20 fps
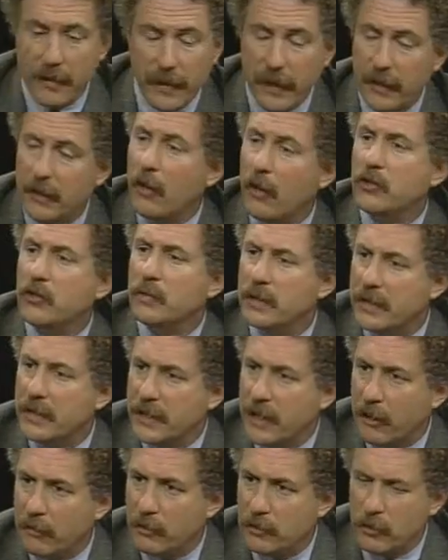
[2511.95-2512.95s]
That goes with the
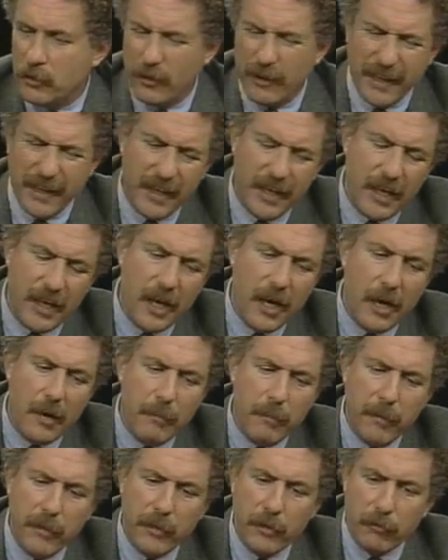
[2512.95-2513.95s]
territory.
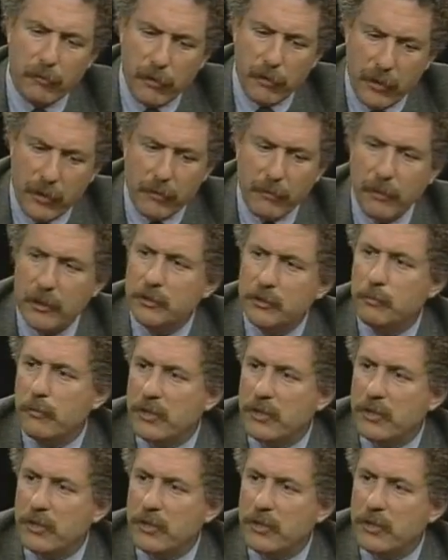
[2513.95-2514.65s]
But there are other much